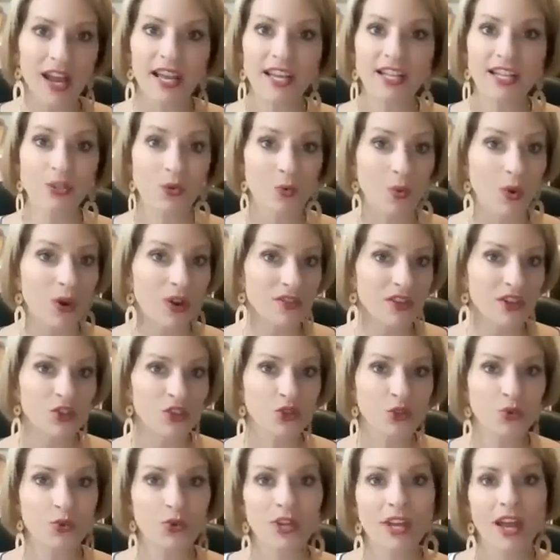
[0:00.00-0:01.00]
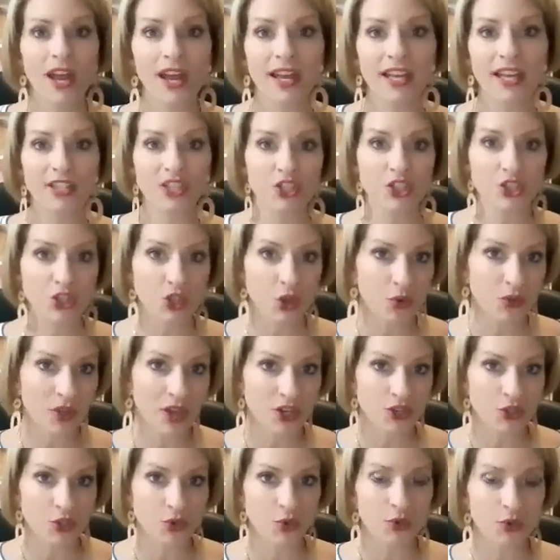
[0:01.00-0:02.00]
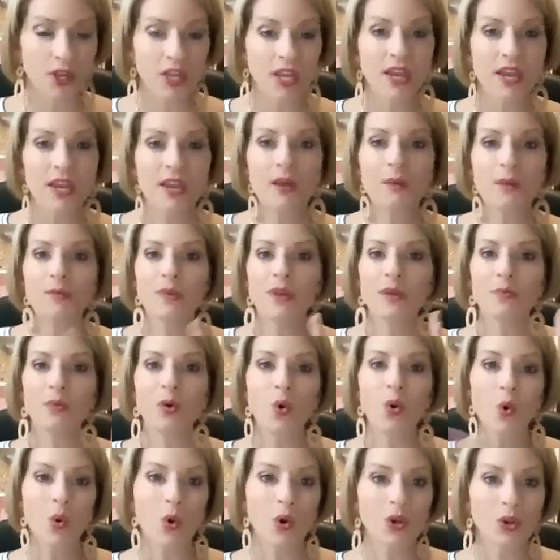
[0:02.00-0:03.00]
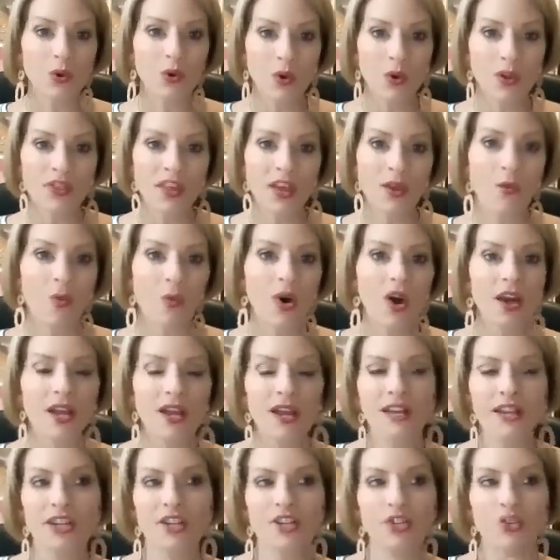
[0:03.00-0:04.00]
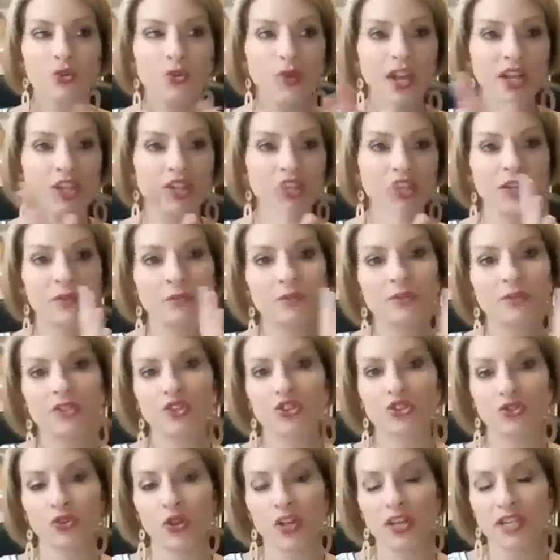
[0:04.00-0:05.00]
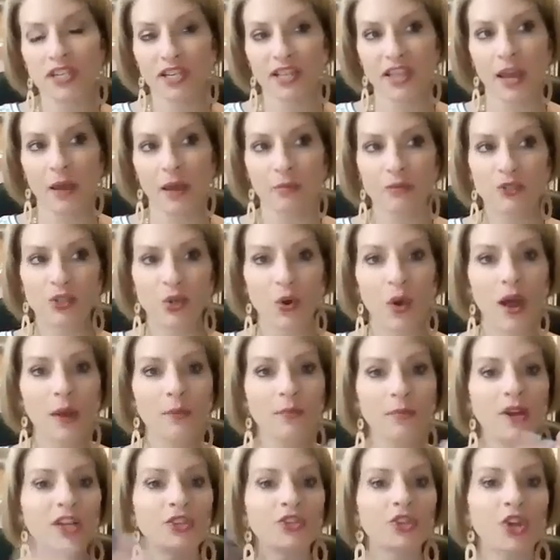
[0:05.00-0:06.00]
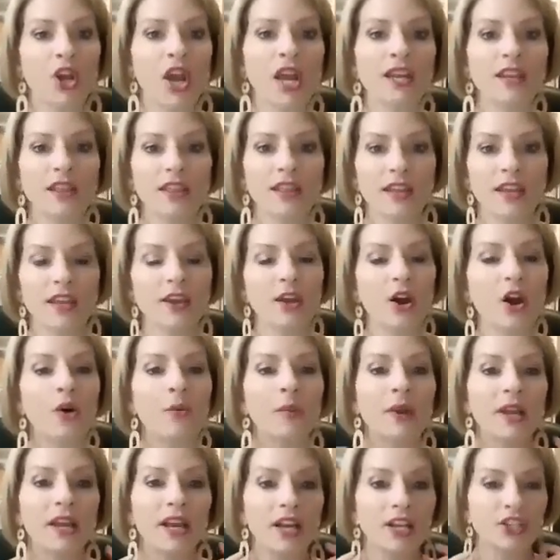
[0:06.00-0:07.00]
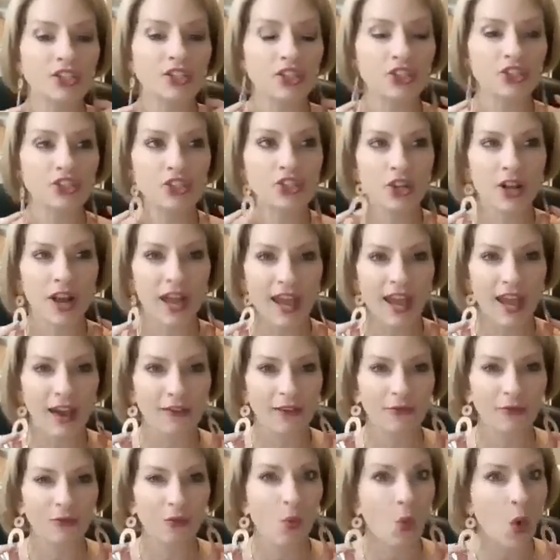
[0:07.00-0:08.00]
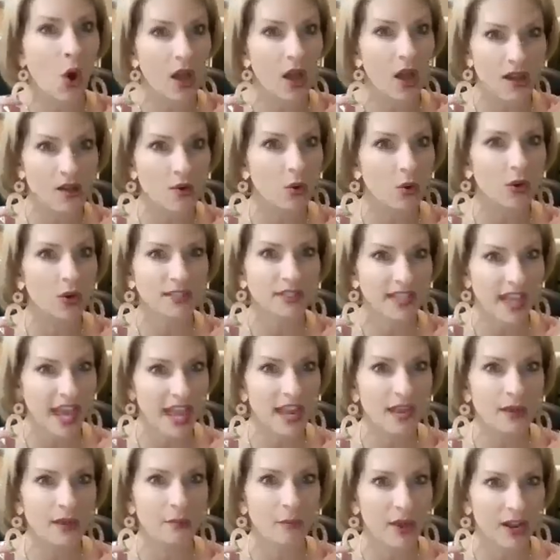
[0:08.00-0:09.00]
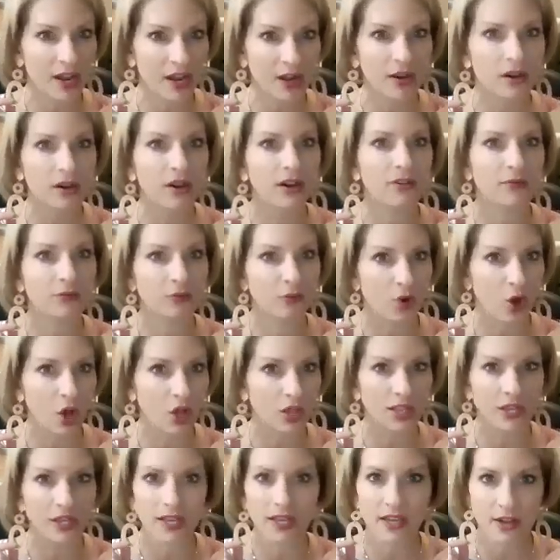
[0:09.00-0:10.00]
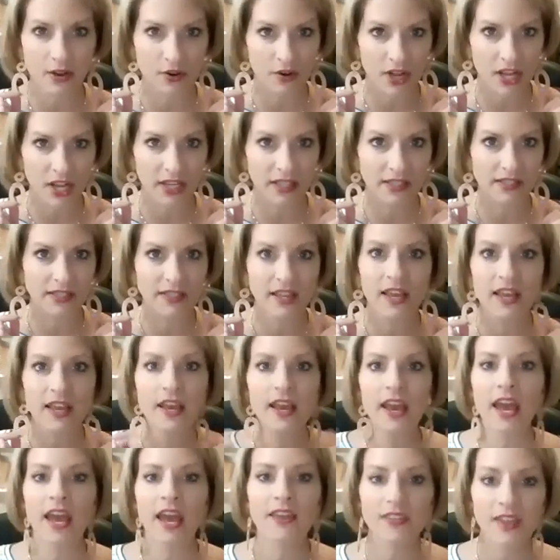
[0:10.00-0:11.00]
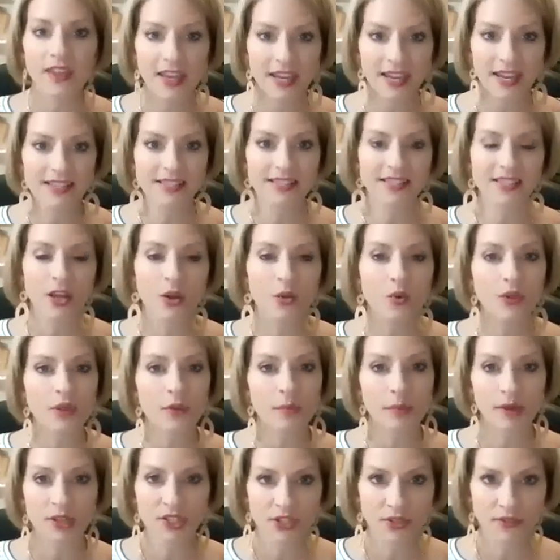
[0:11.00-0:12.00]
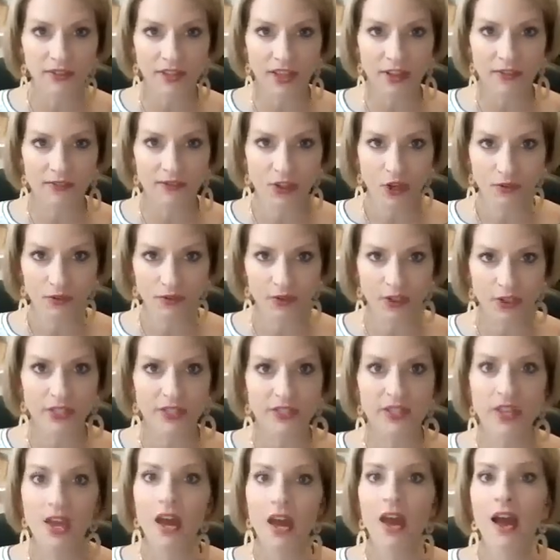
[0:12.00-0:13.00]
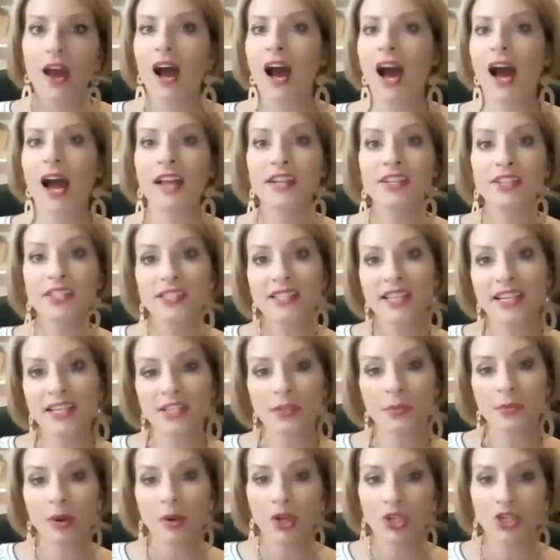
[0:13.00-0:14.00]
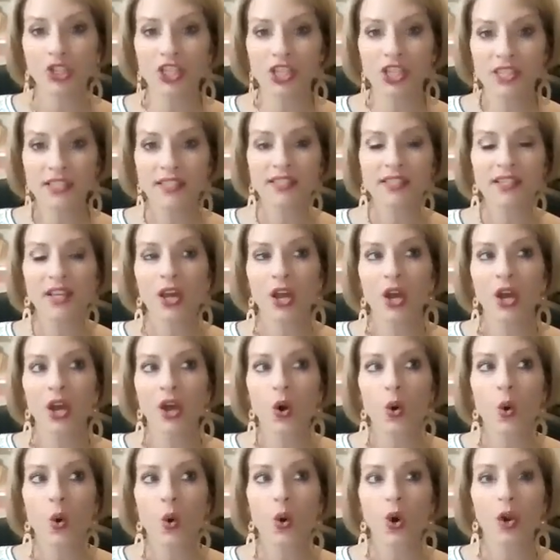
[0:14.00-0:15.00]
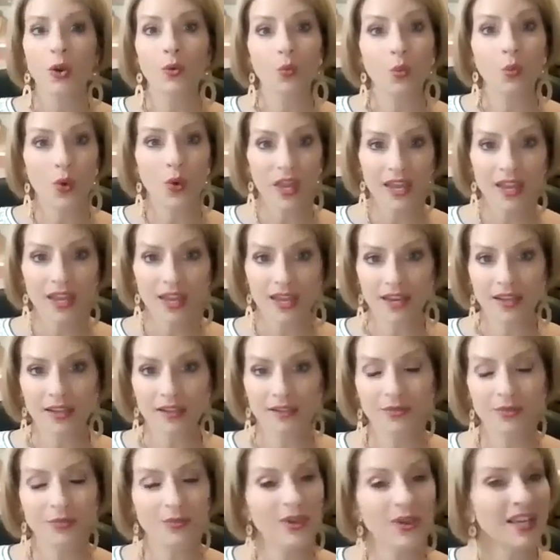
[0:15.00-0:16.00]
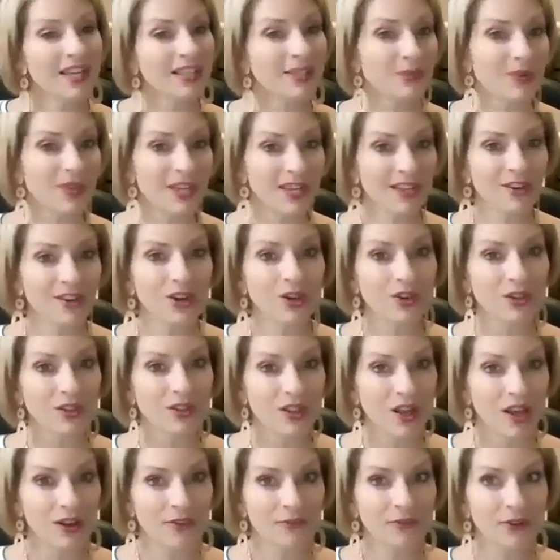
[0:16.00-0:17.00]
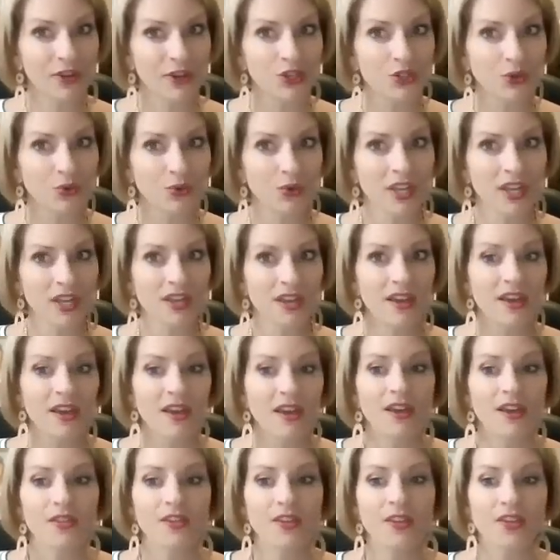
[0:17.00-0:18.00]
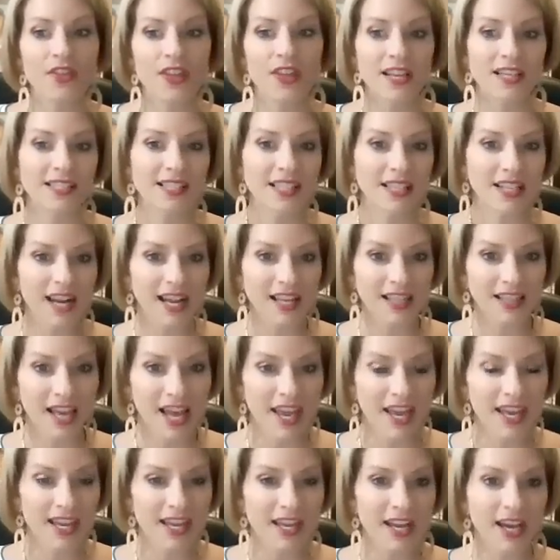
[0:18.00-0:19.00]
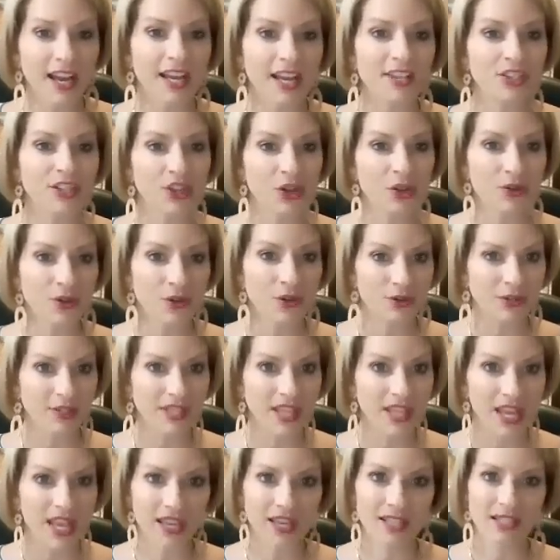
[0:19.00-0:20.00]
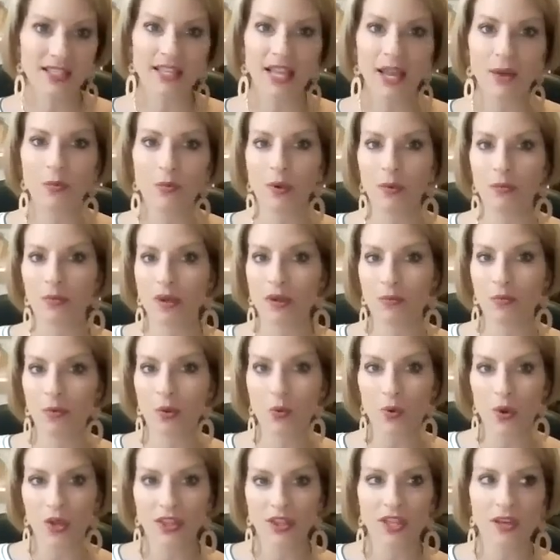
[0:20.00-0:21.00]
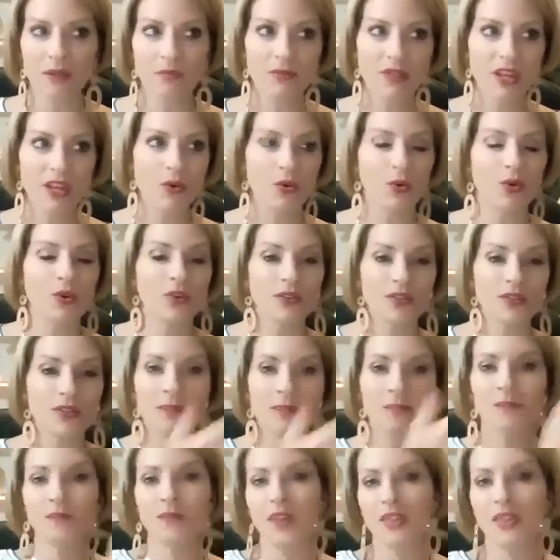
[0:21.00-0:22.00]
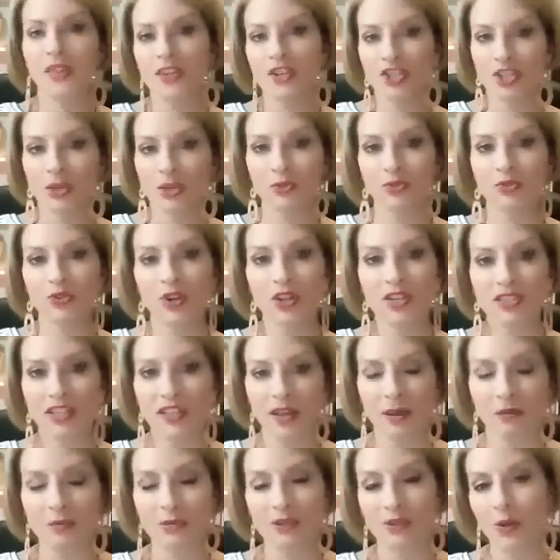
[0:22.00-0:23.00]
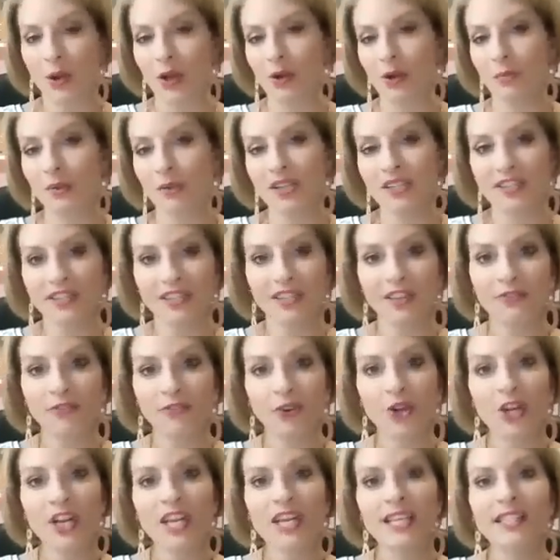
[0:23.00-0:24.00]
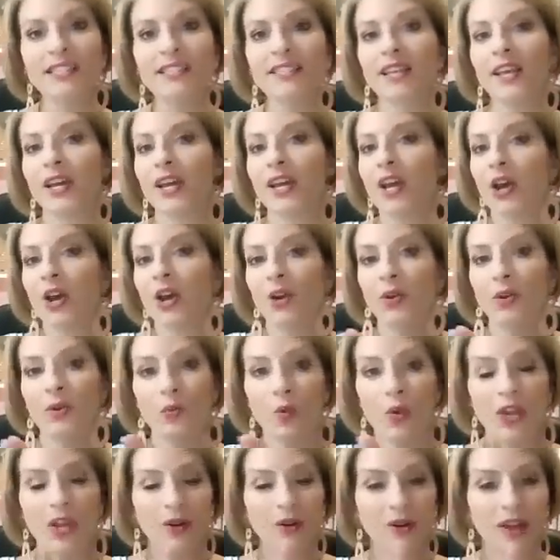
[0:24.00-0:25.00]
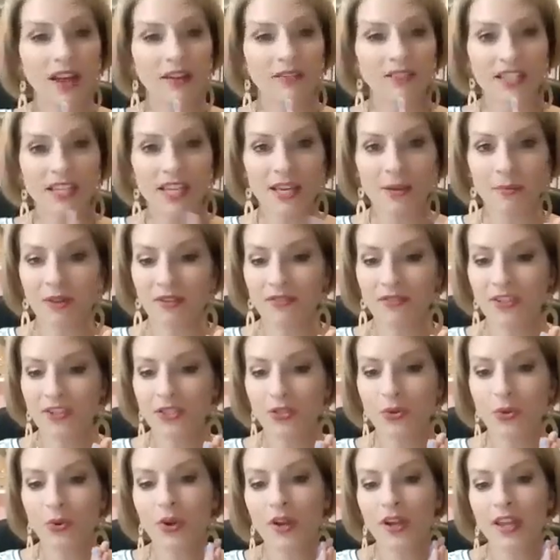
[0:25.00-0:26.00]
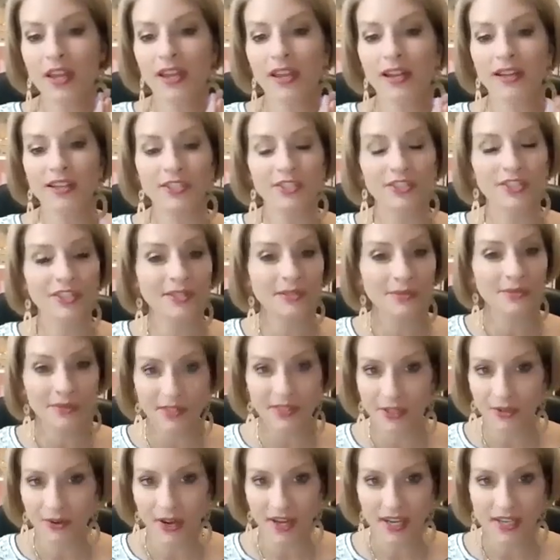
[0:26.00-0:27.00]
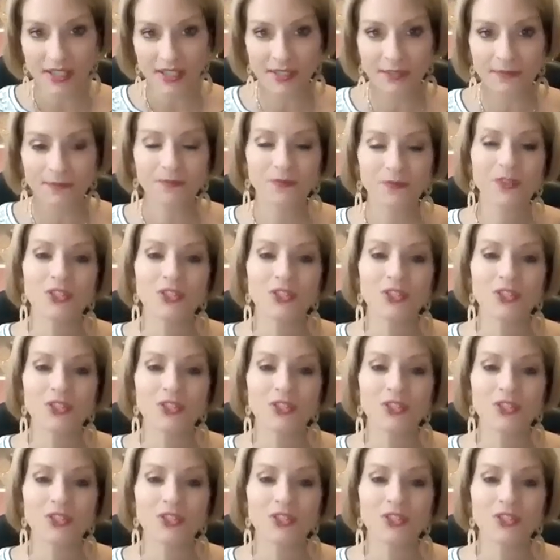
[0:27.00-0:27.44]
I get to wear that jewelry. I get to show that jewelry. People order what they want and it direct ships straight to them. So I'm not trying to think, oh my gosh, should I have 1 or 10 pair of Raleigh earrings and then get stuck with a bunch of leftovers? I just get to purchase or win, because we can earn a lot of free jewelry. The things that I like, I show those things. And when people want them, they order them and they ship straight to them. So I don't make deliveries. We don't have to keep inventory, and it's just really great.